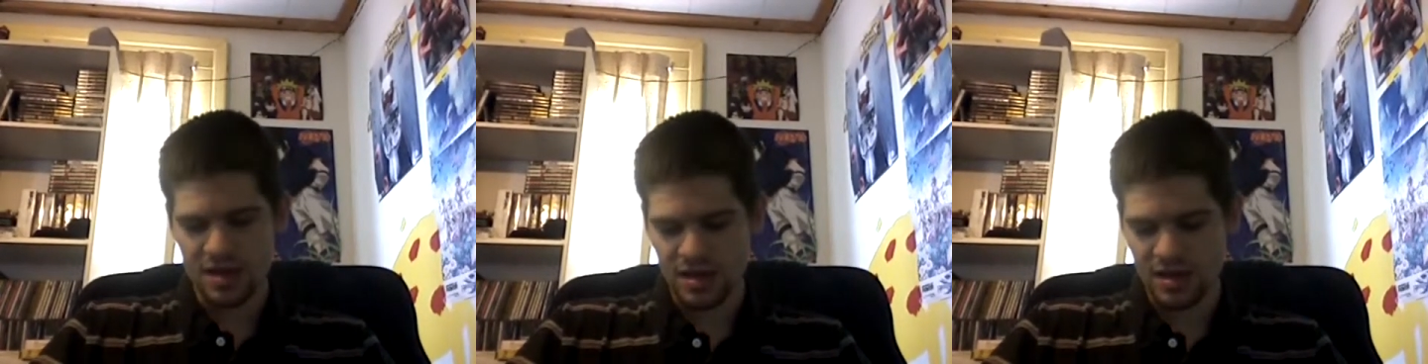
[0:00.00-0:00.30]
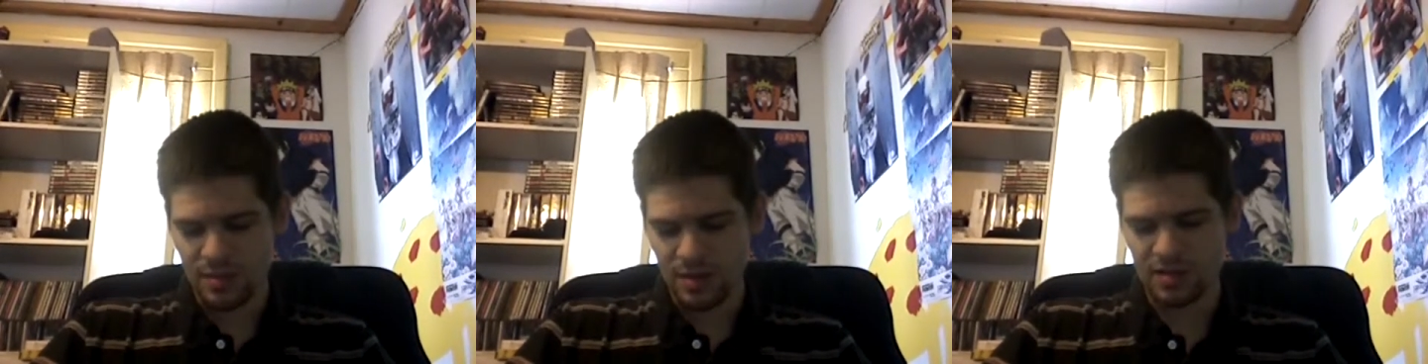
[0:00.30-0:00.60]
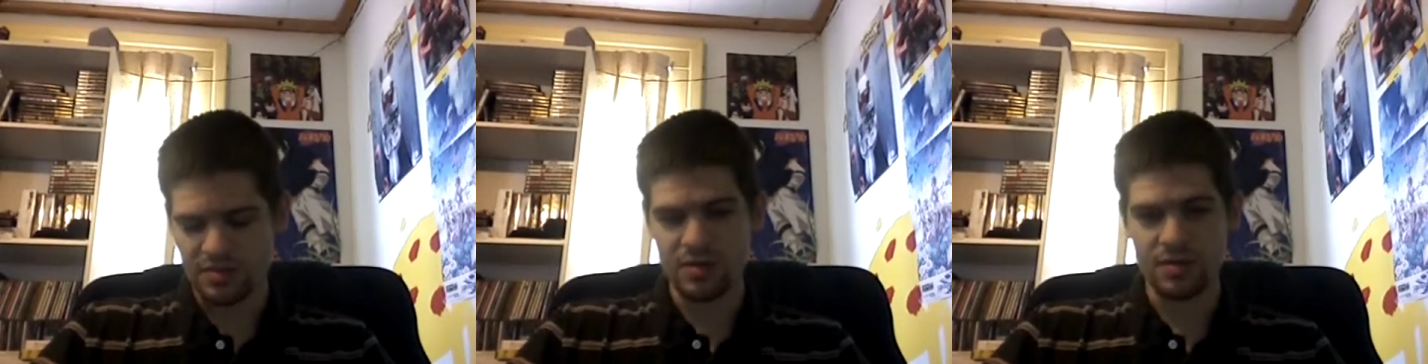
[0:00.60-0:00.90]
My
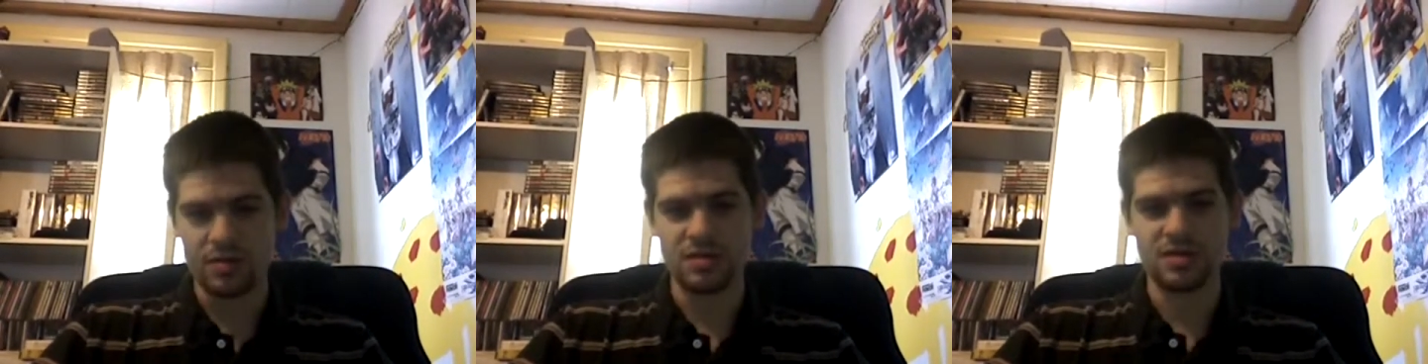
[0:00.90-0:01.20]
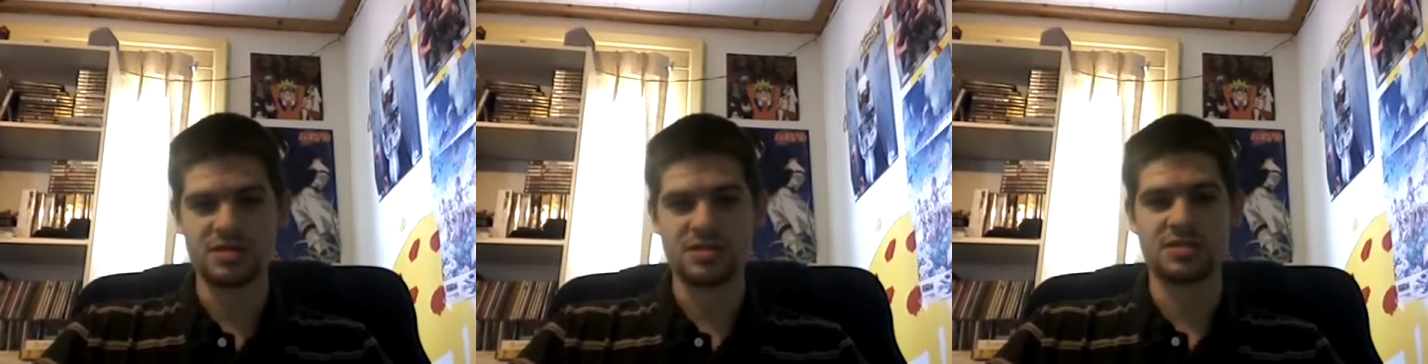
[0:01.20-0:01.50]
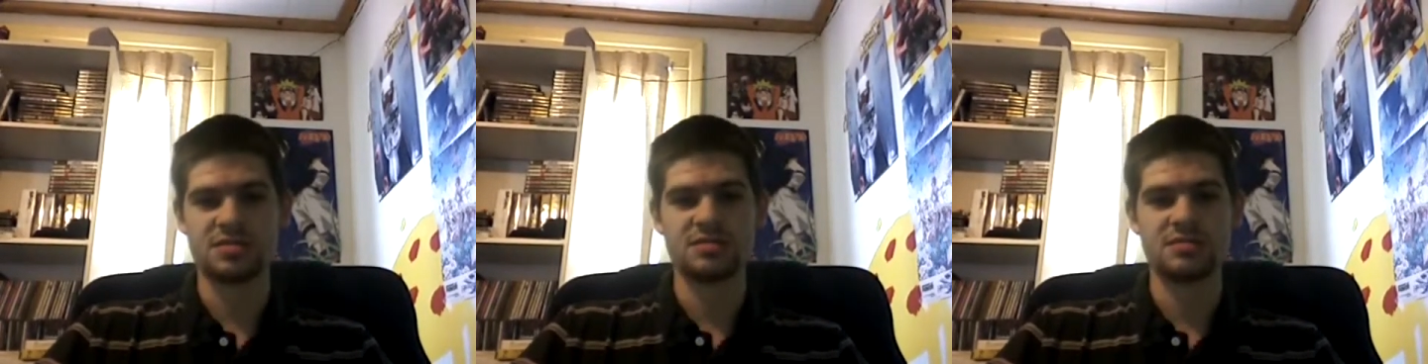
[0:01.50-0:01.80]
throat
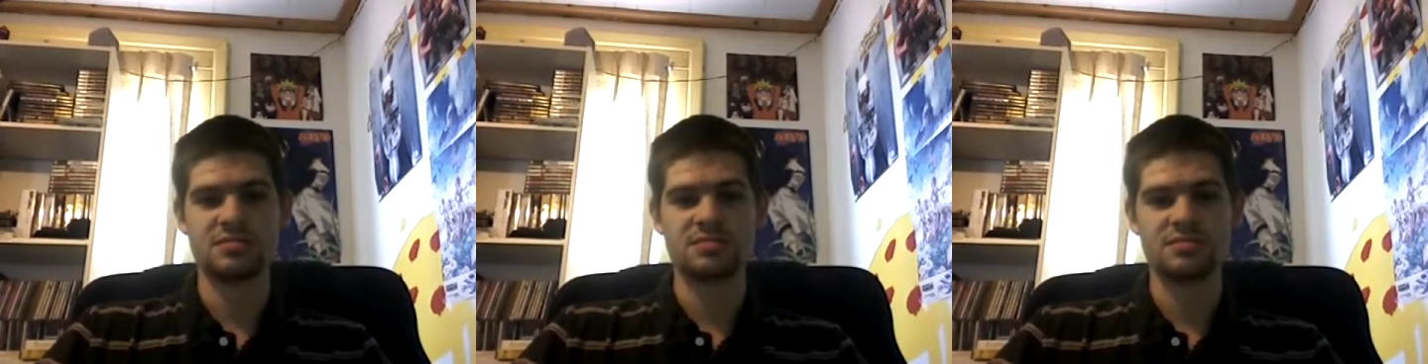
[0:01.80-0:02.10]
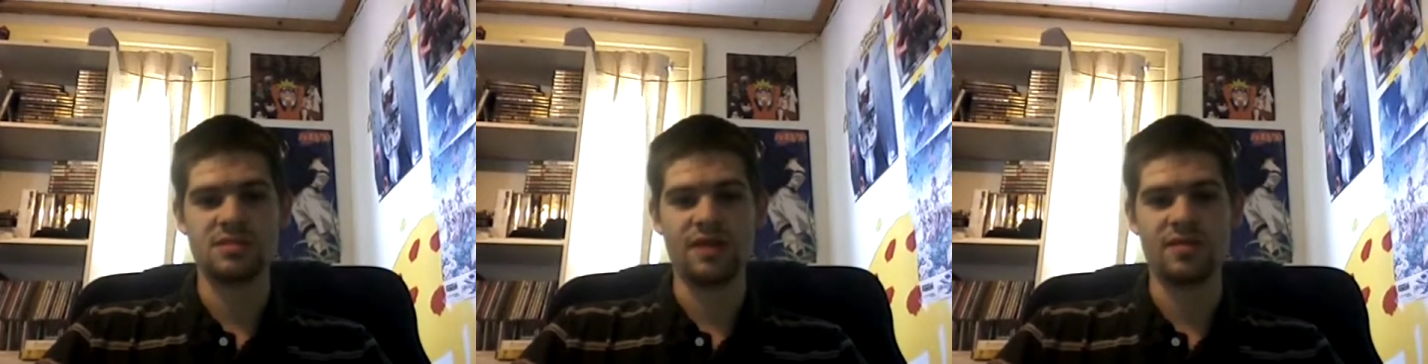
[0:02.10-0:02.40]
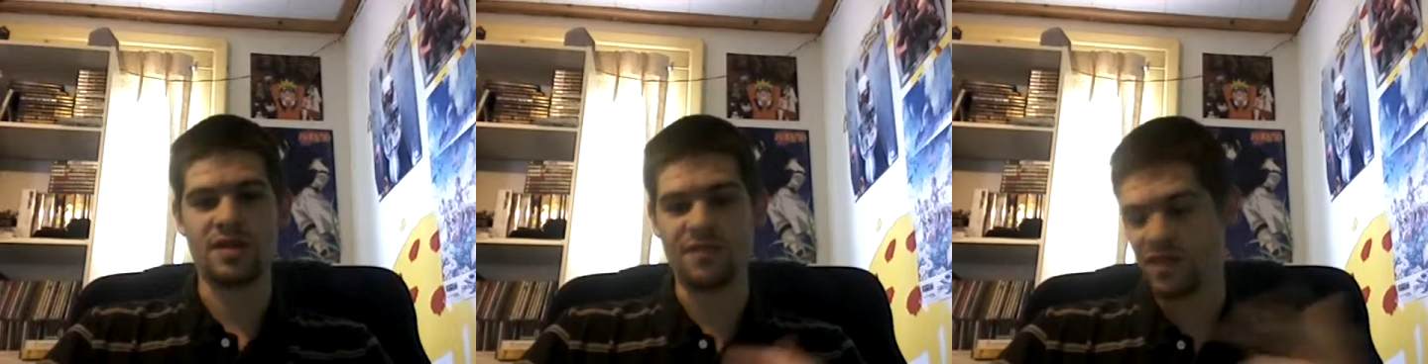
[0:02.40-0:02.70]
is, I have a
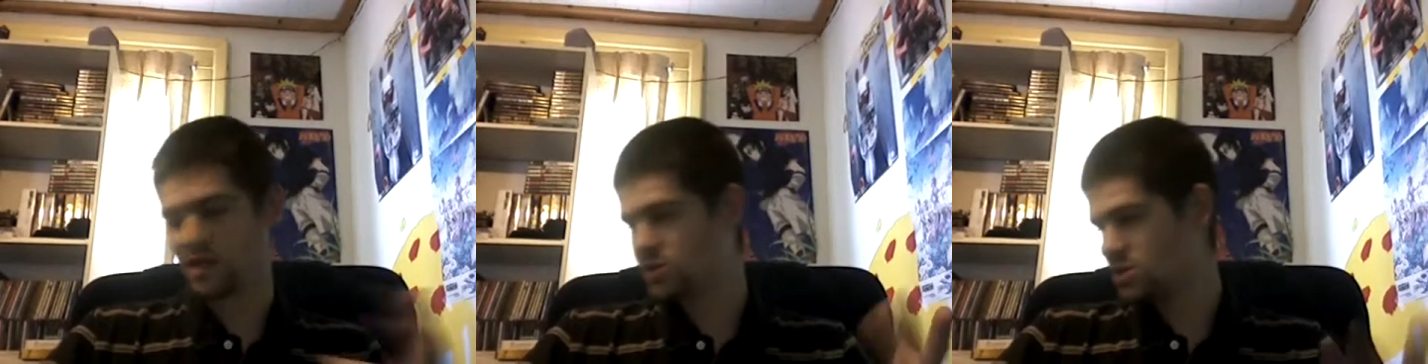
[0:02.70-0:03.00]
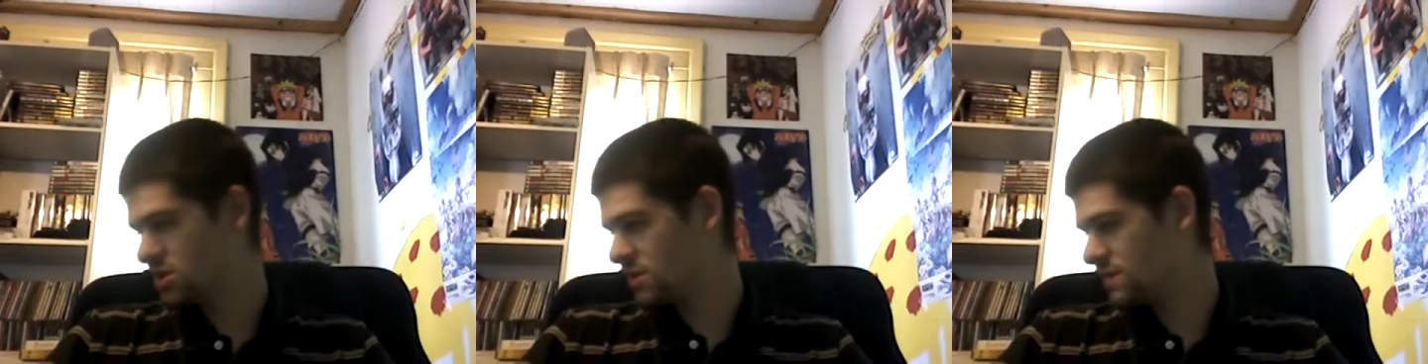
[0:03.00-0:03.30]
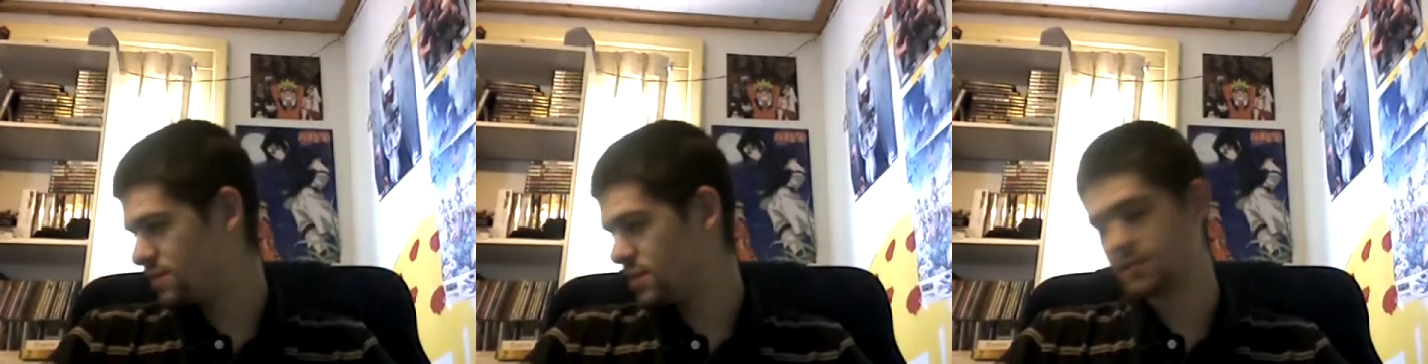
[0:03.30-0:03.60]
lot of phlegm and stuff,
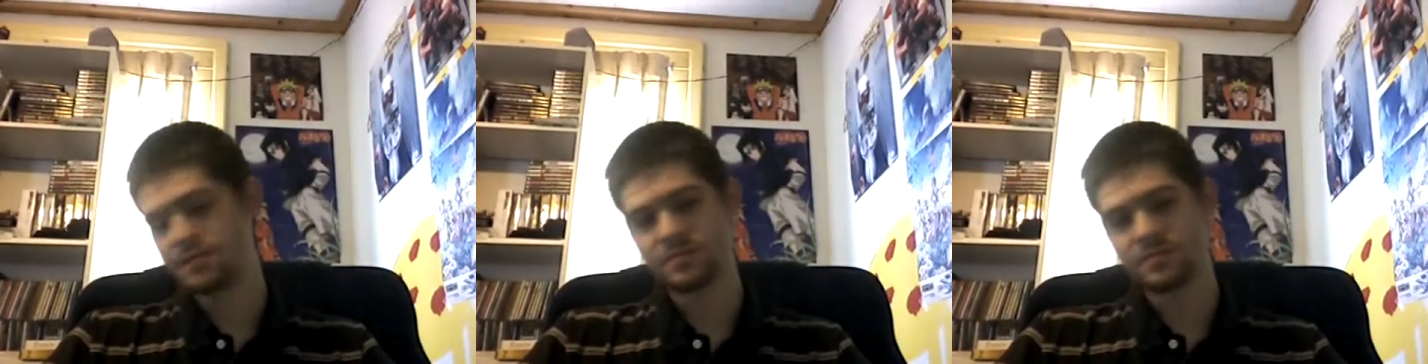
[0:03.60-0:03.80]
but